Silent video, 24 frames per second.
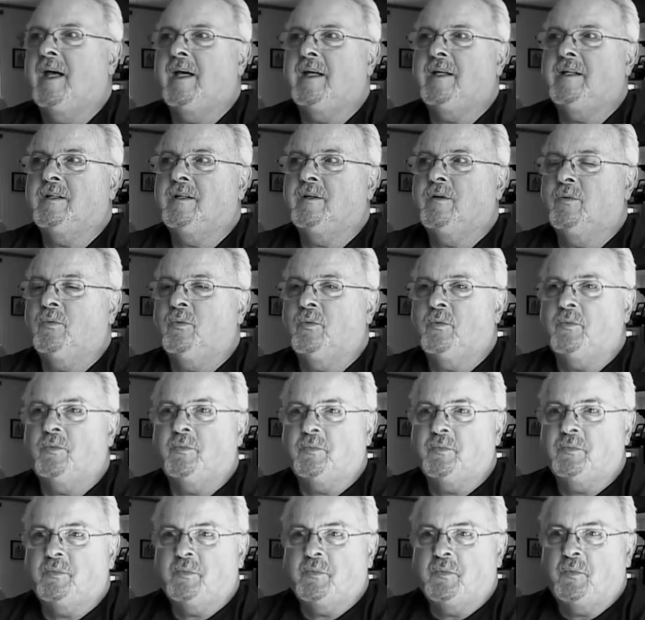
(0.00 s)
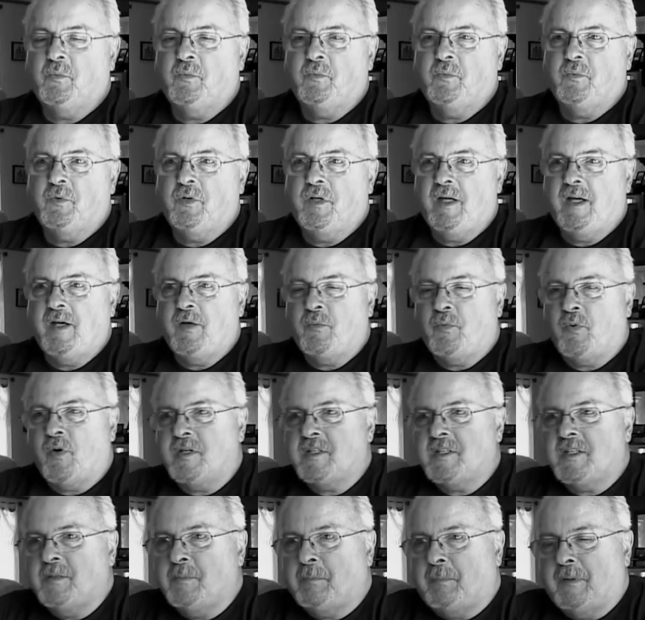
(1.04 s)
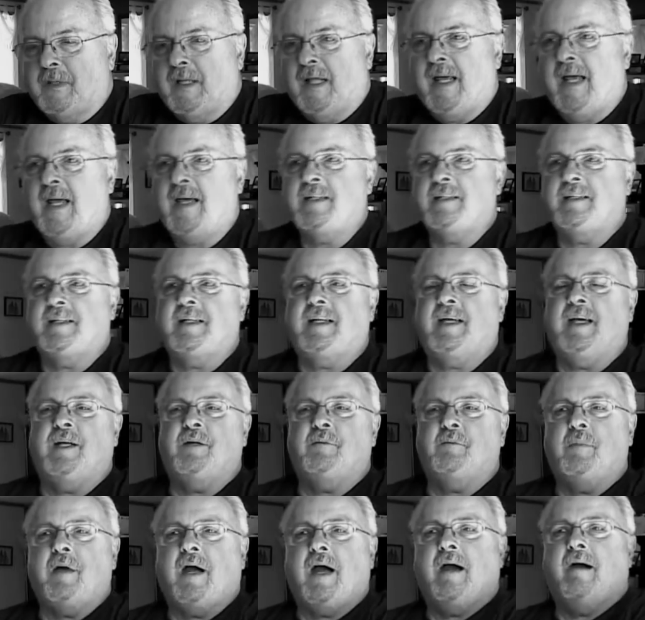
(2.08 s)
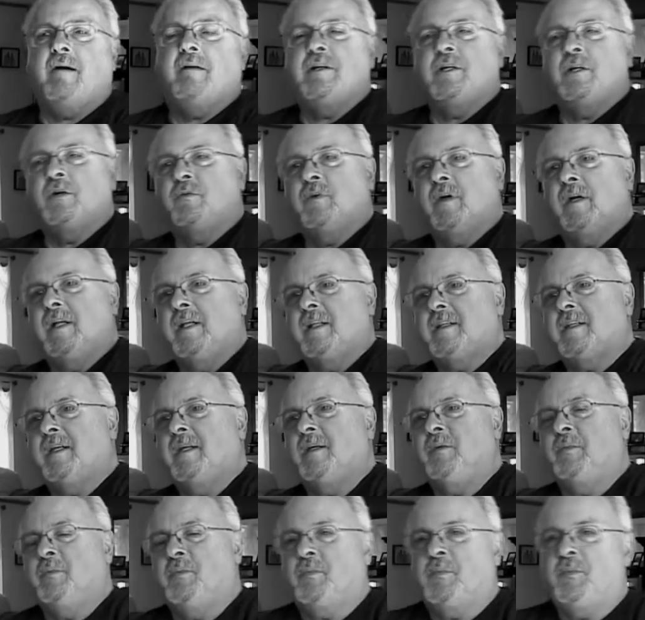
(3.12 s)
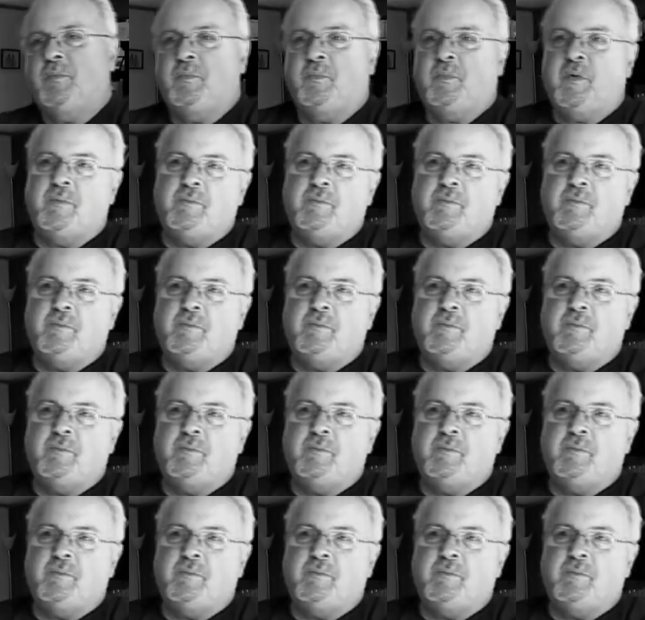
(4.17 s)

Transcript: and it wasn't planned to get married or anything,